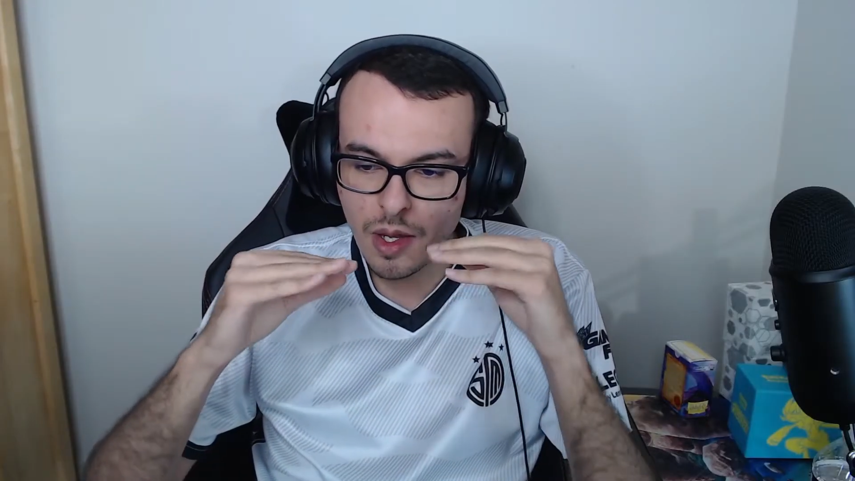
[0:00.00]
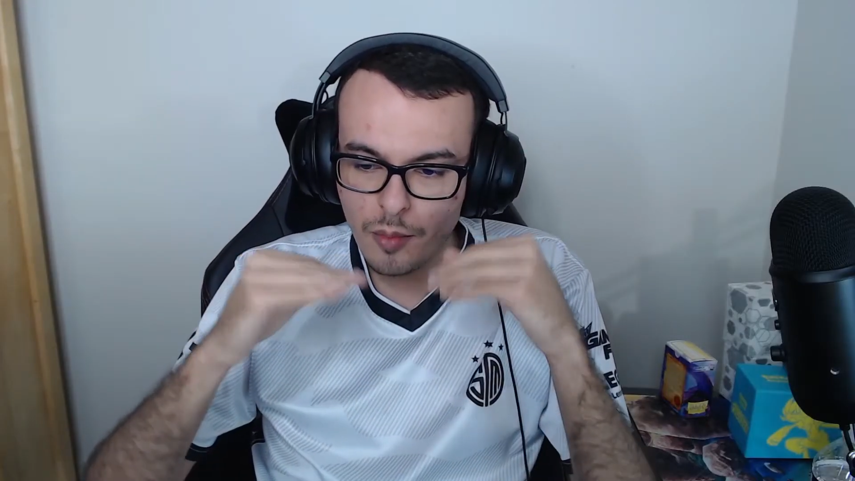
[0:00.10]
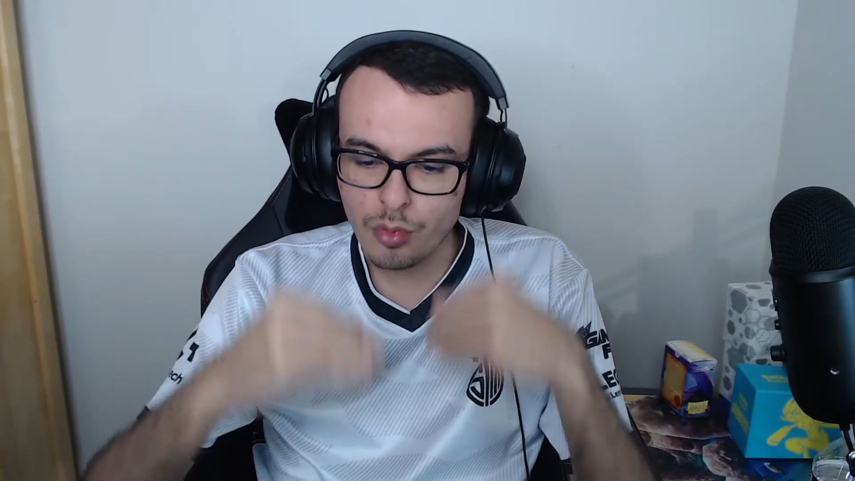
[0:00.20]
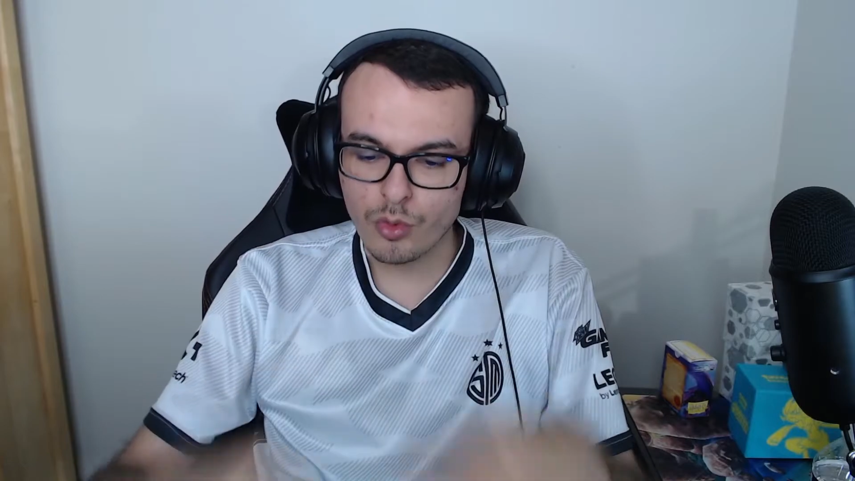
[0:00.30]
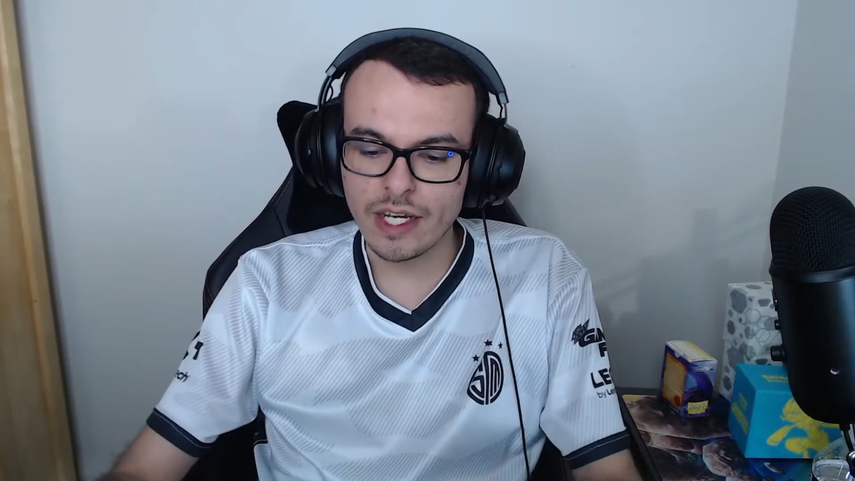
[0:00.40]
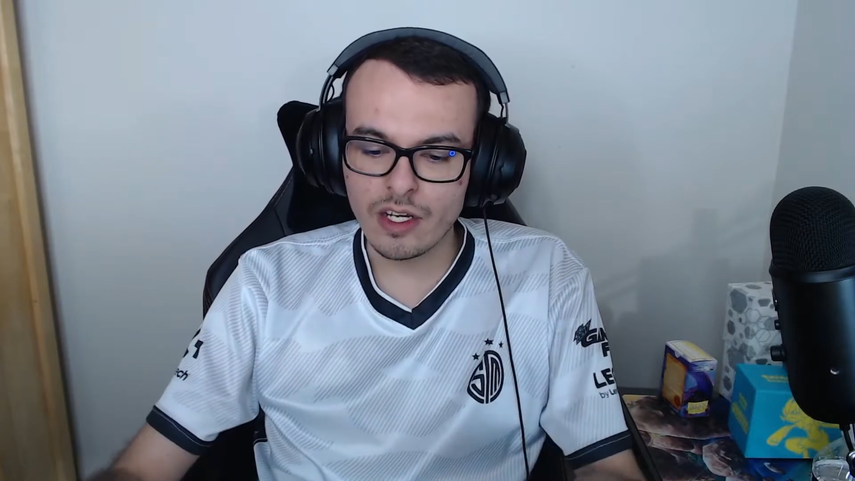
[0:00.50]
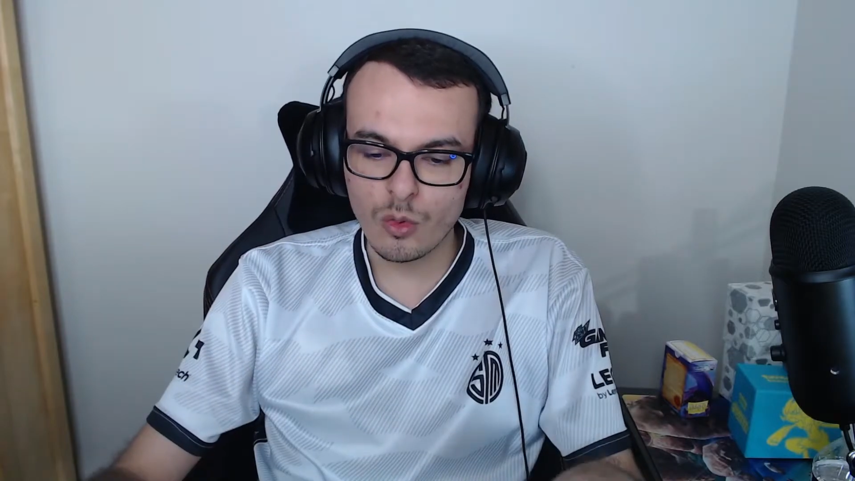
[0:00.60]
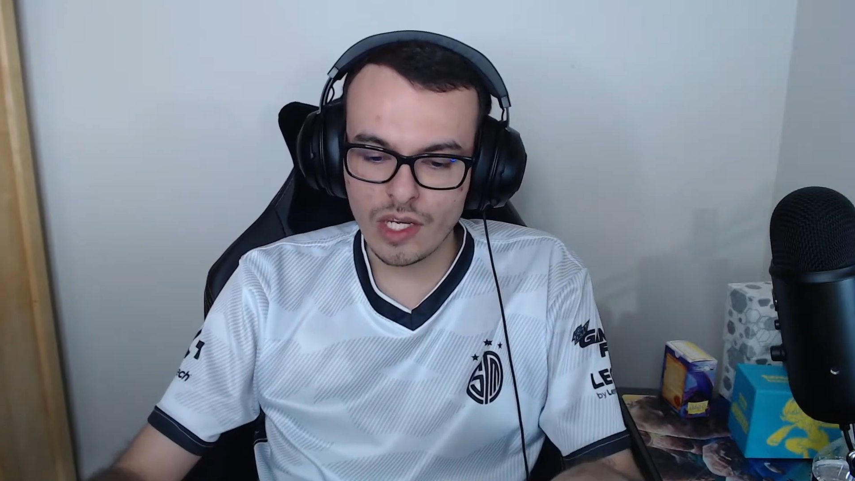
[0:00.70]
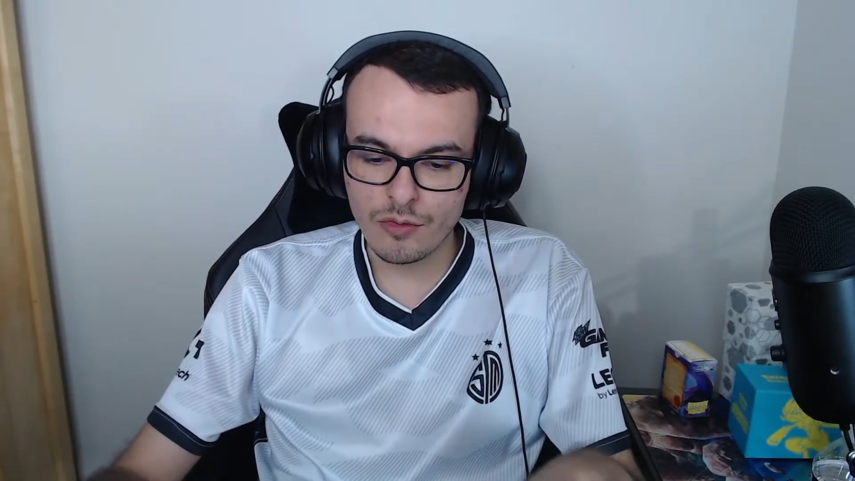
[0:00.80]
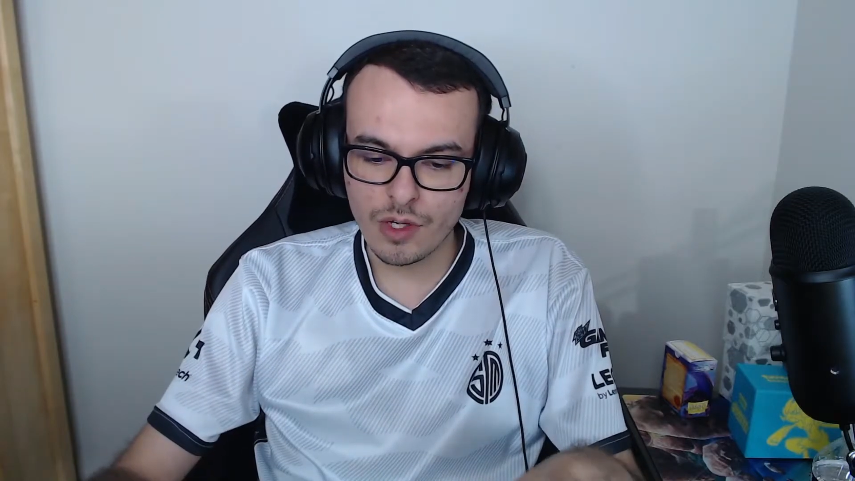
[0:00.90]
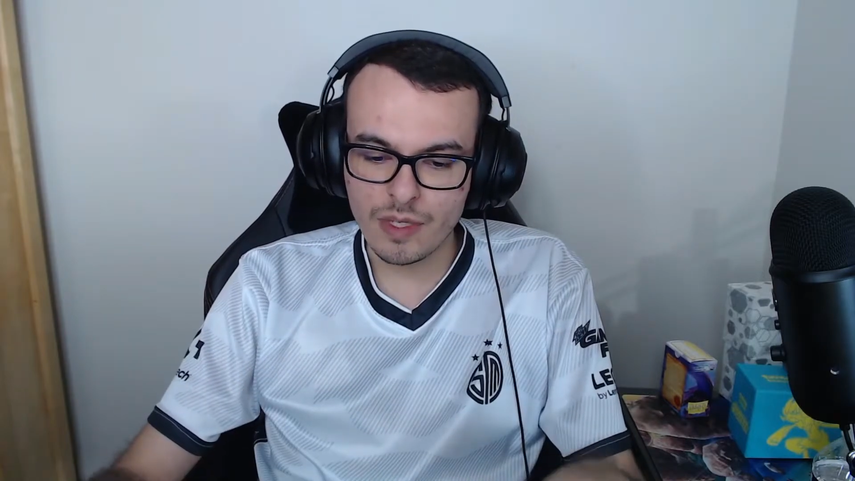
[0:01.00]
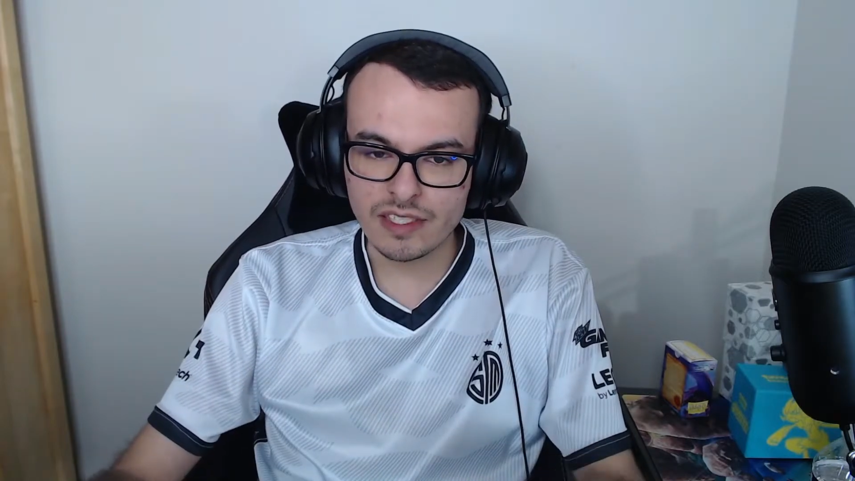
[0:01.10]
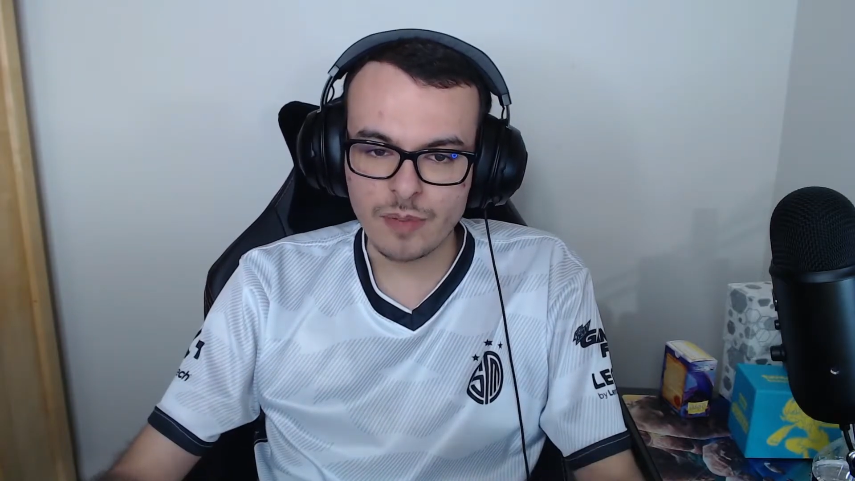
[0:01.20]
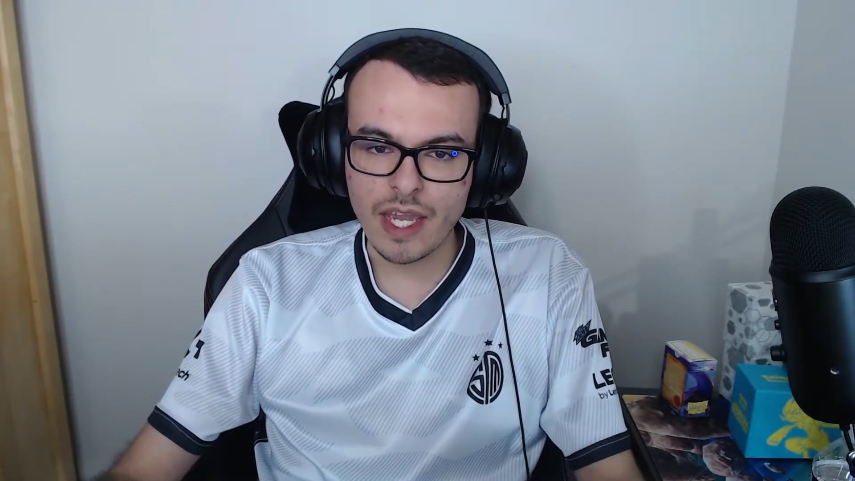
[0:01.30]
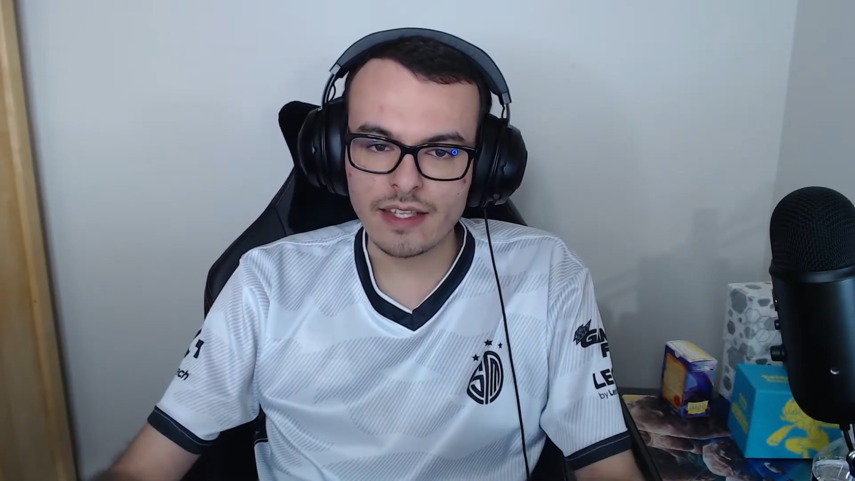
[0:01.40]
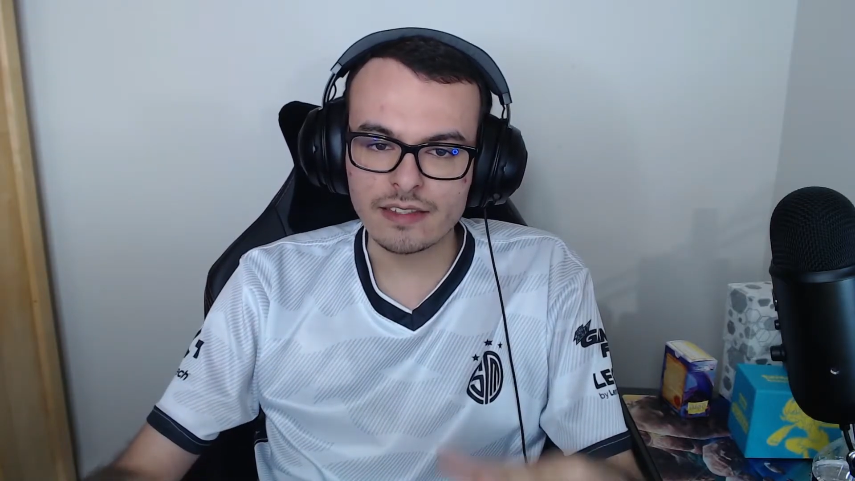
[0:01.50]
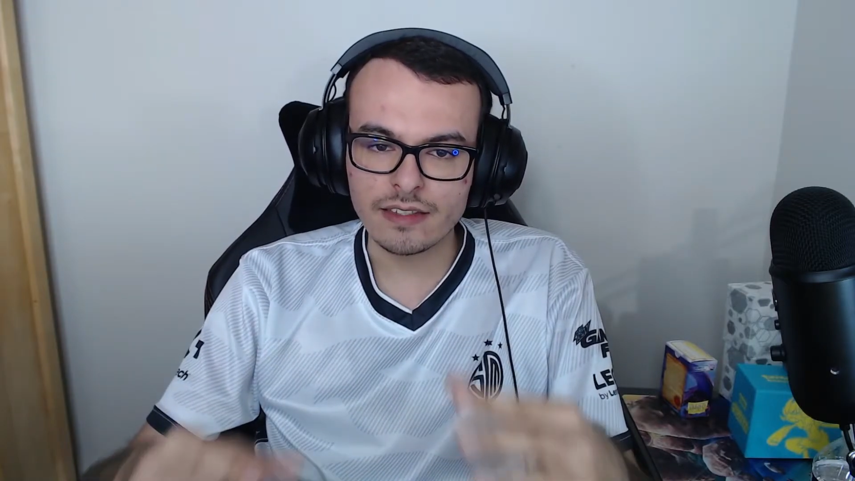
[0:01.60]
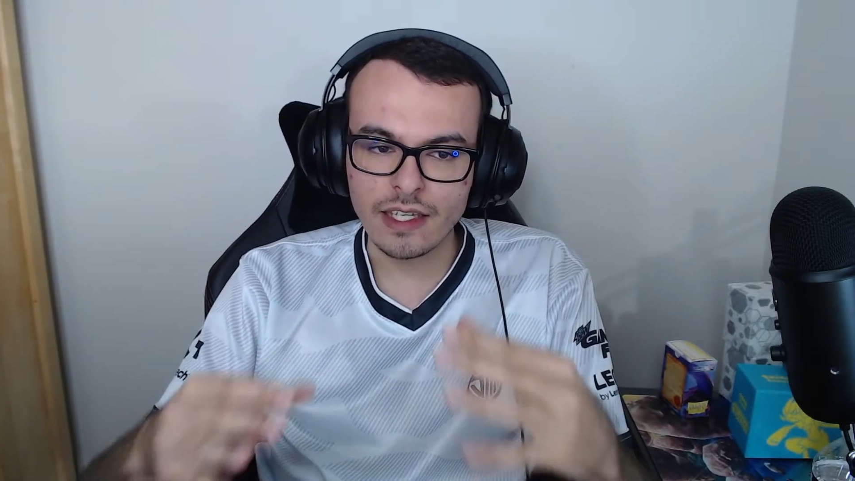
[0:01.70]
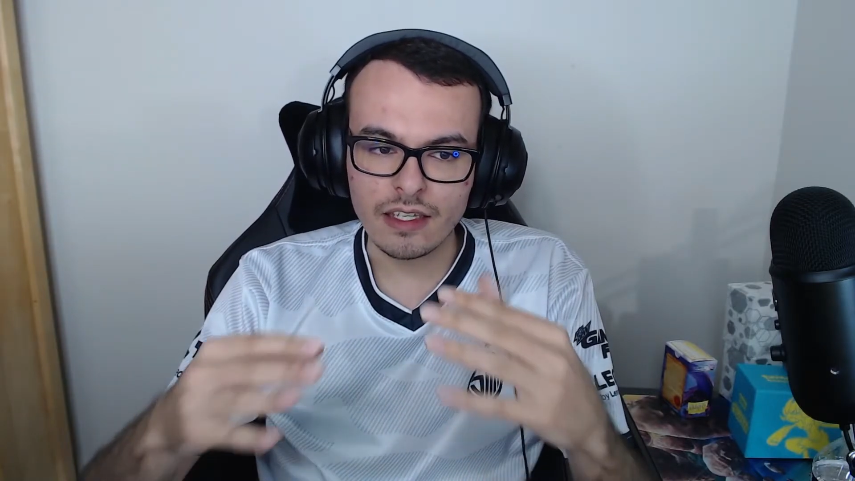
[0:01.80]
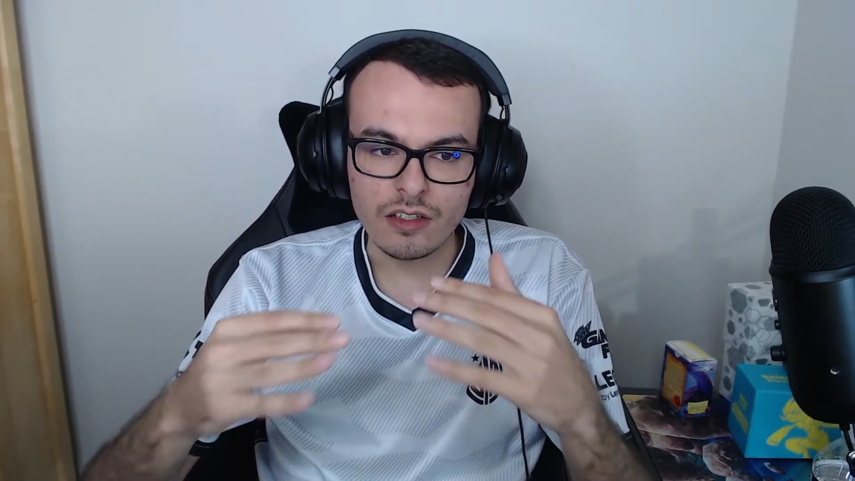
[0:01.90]
break away from his past
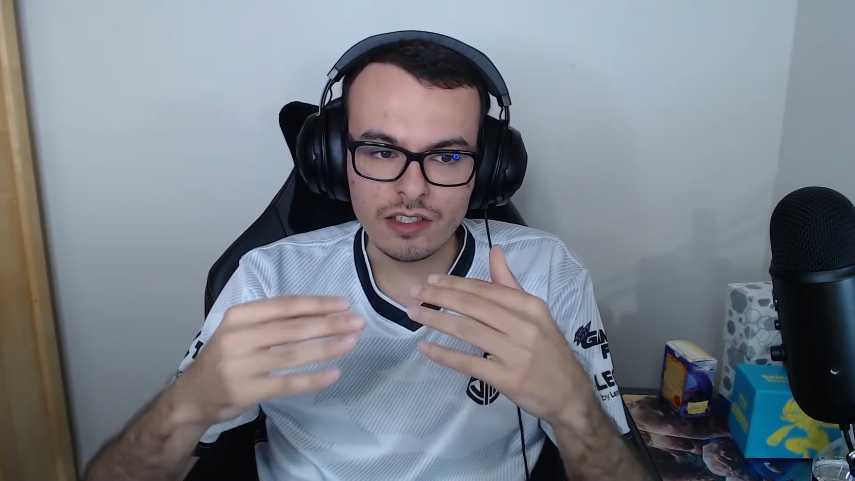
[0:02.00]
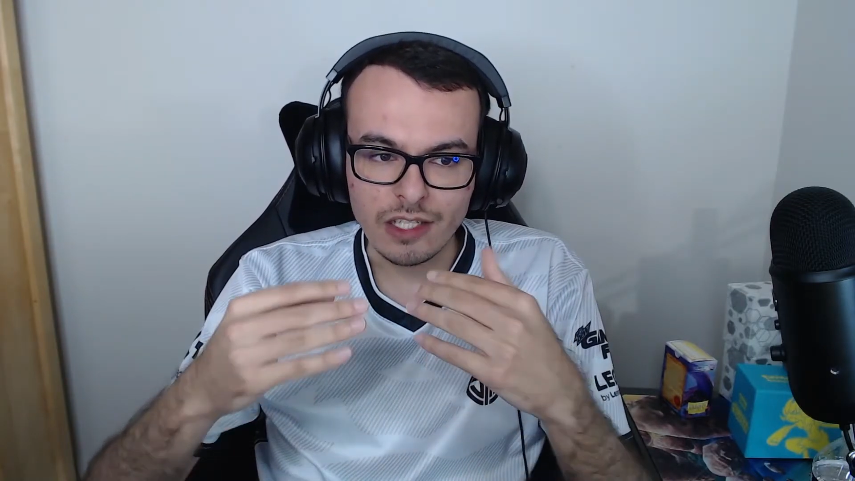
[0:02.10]
and,